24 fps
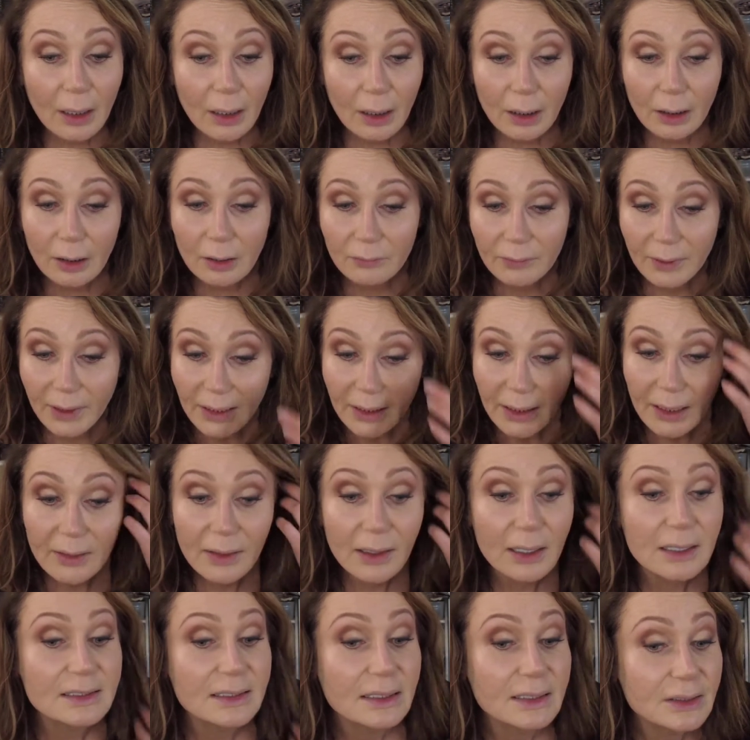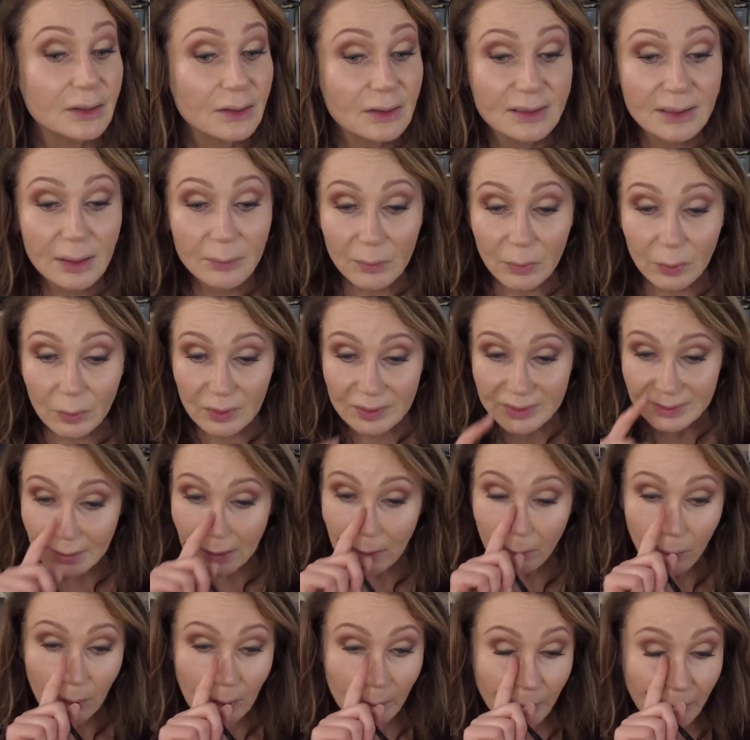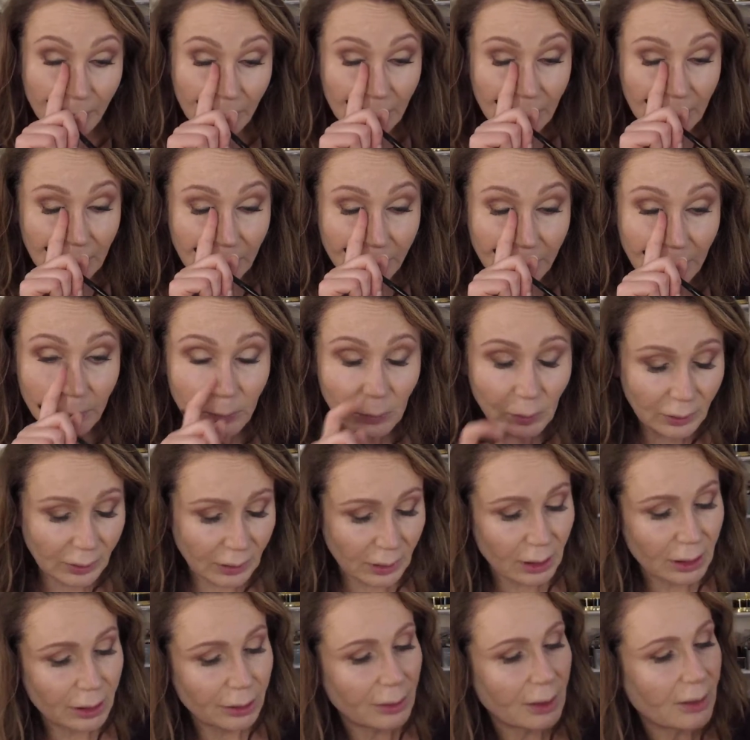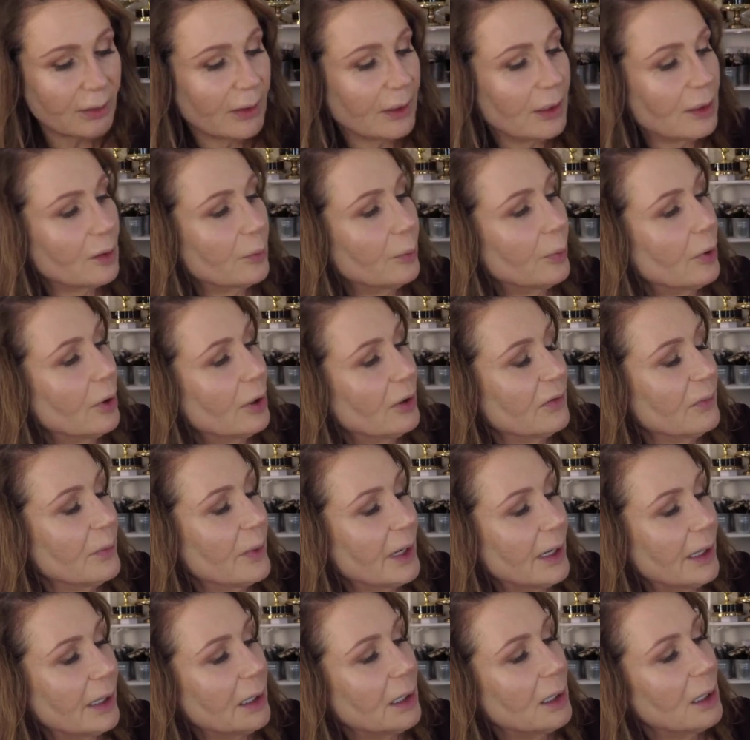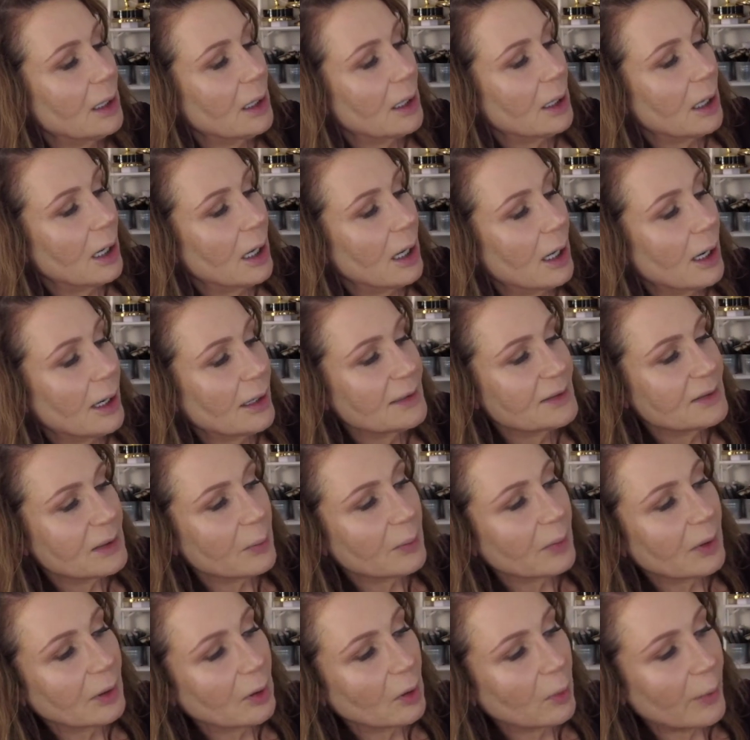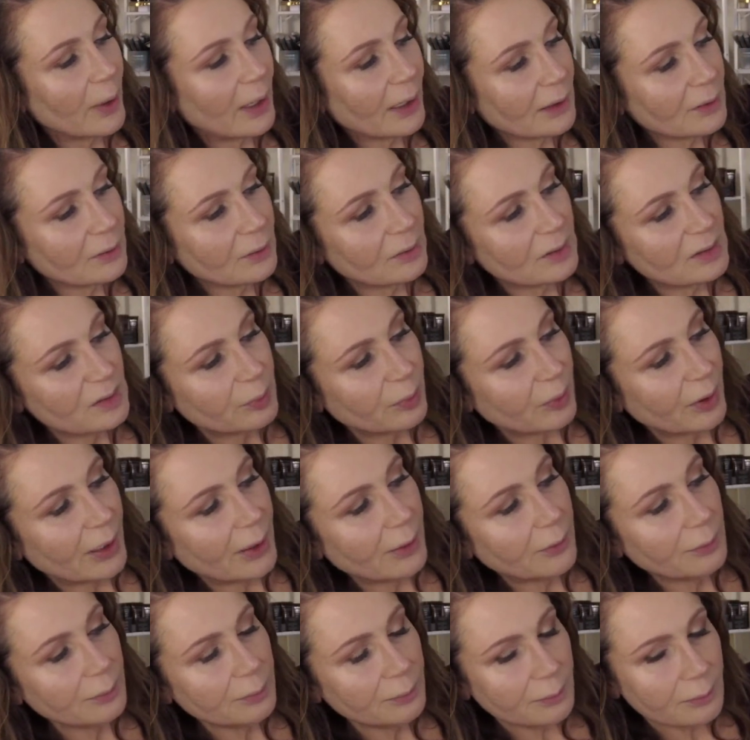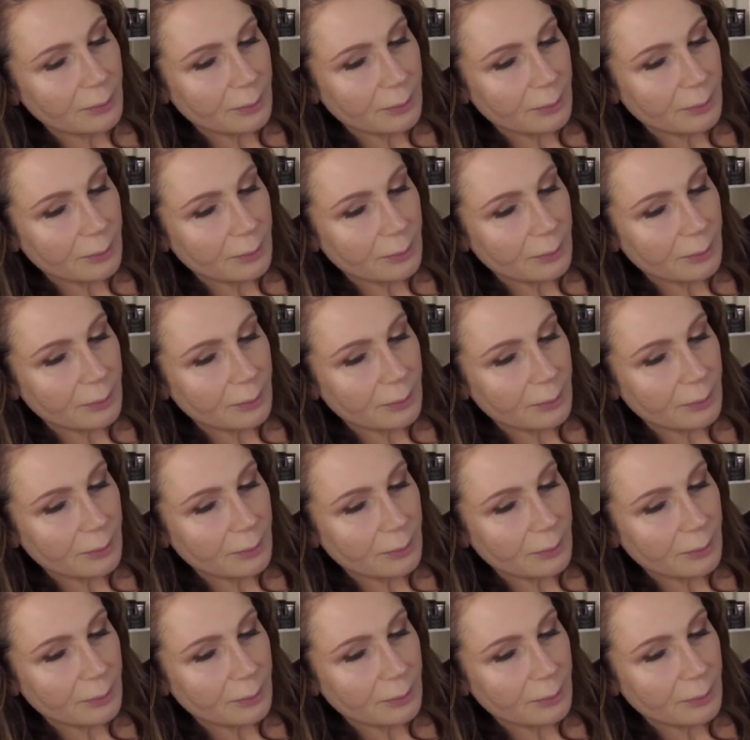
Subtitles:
All right, and then as I do this, I'm noticing I want to put a little bit more color on the inner part of my eye. So I'm going to go back into this brown